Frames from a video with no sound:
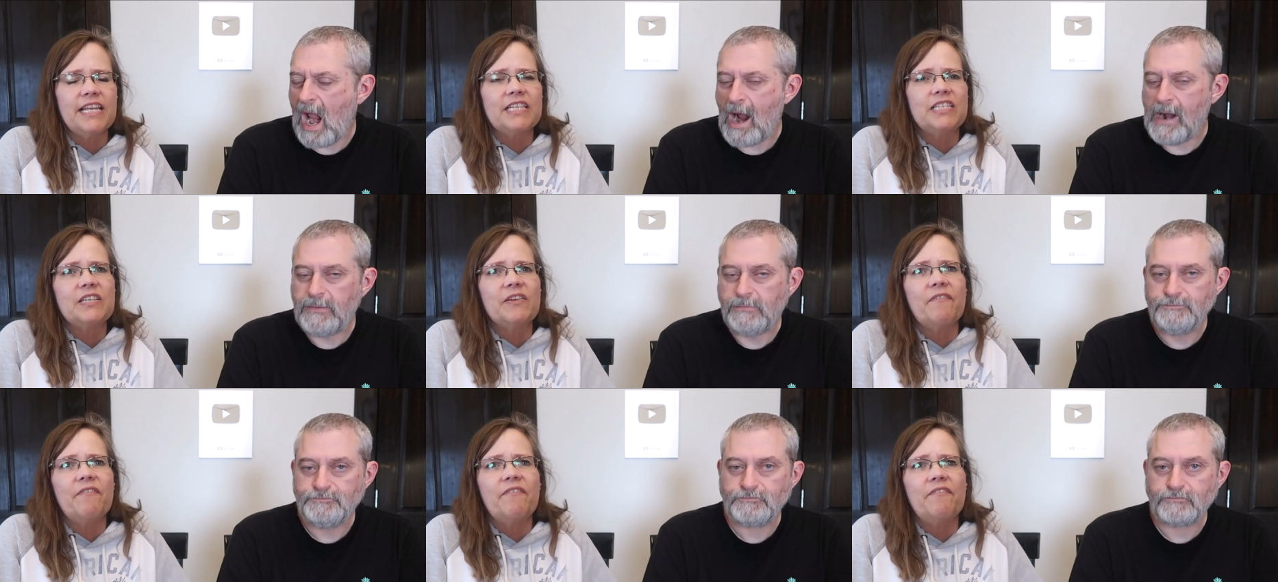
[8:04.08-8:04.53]

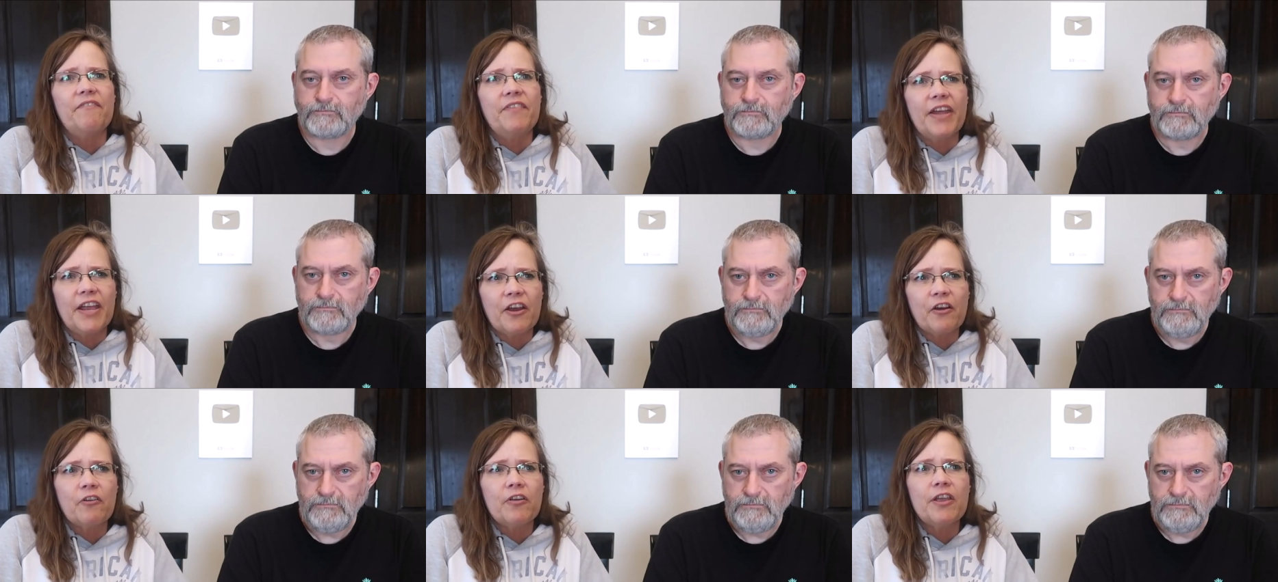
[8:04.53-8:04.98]
Speaker 1: It's a
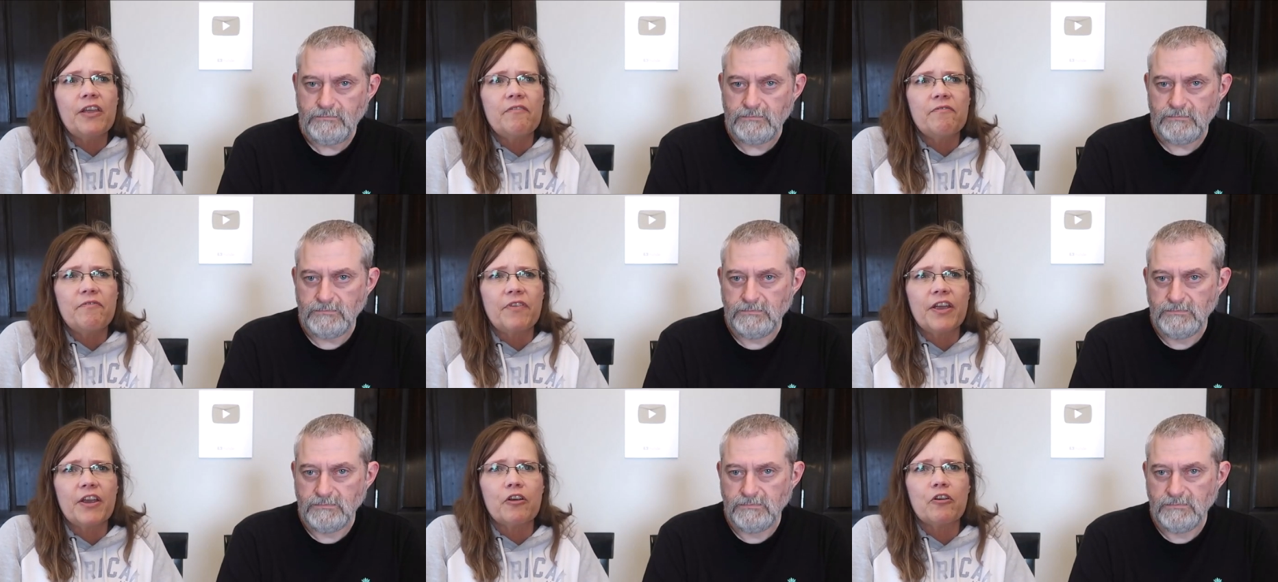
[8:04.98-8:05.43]
very,
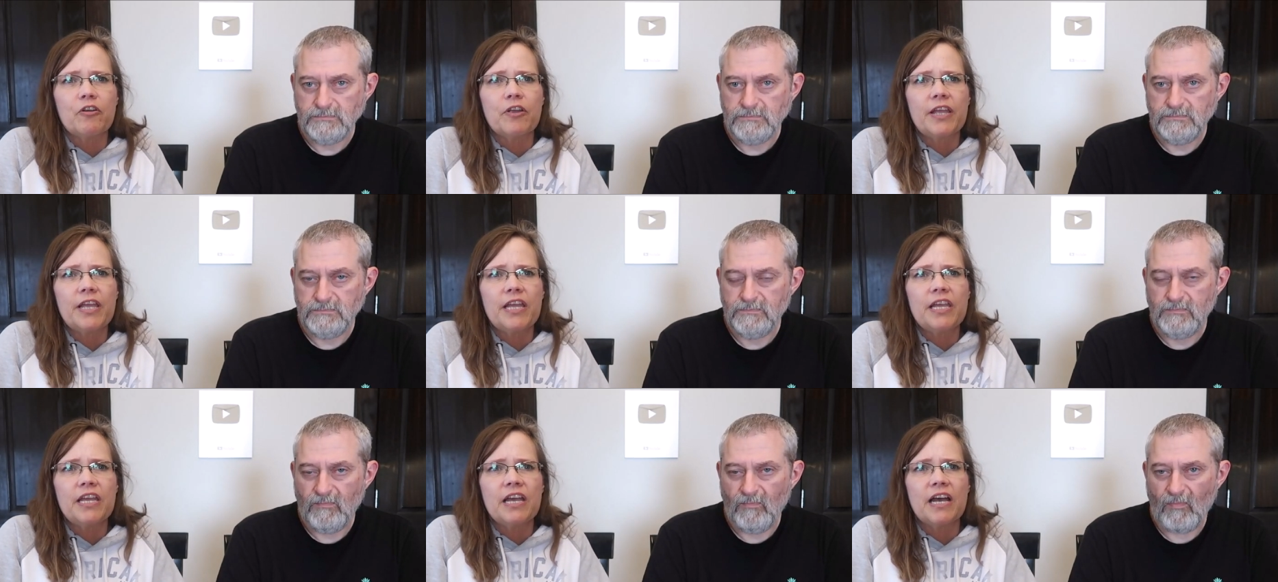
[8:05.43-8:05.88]

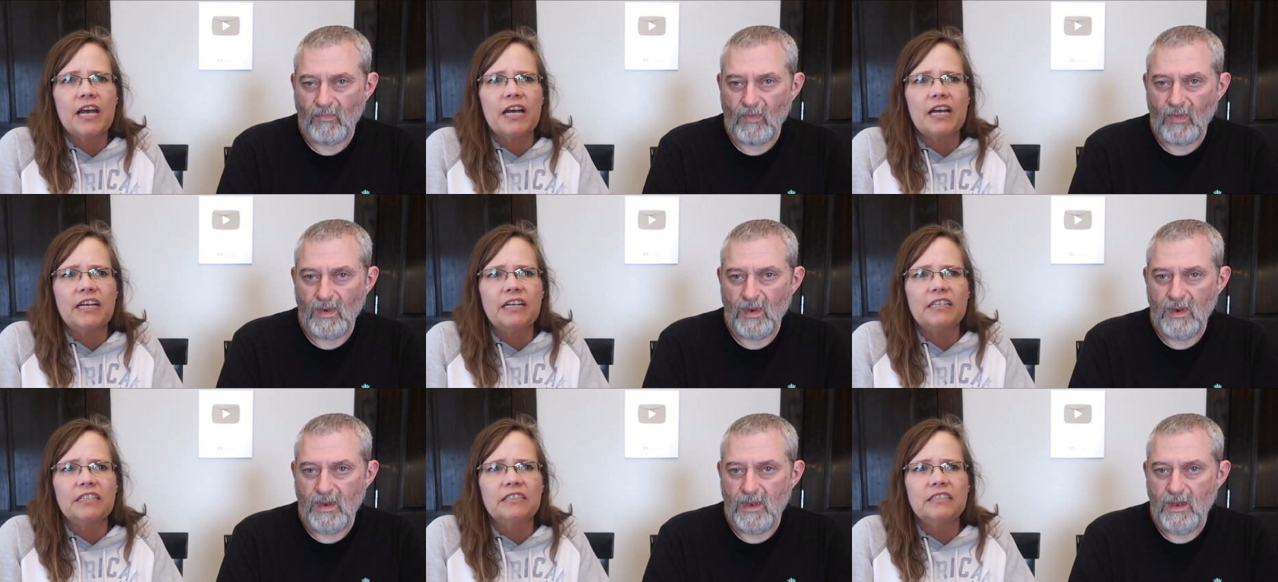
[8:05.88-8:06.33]
very
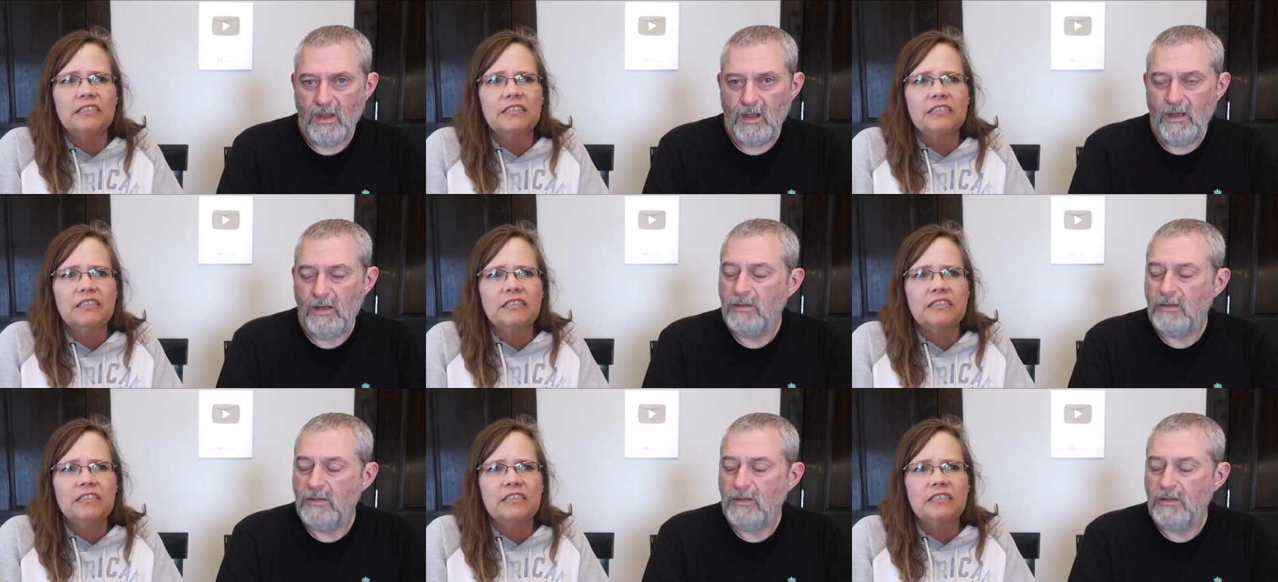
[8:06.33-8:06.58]
uh,